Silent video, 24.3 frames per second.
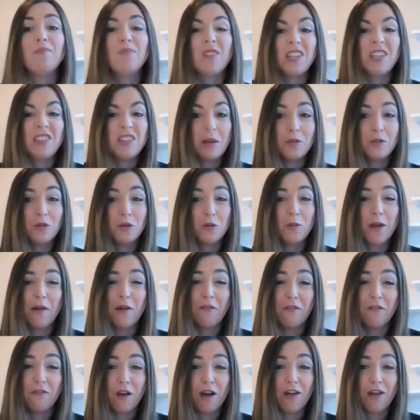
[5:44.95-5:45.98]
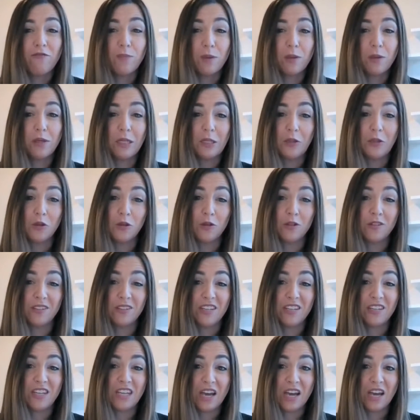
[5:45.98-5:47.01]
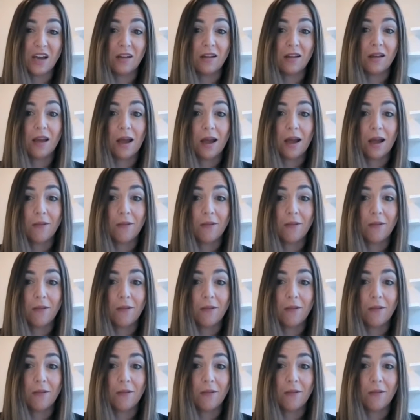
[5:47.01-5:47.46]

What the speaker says: This comes to about $5 billion a year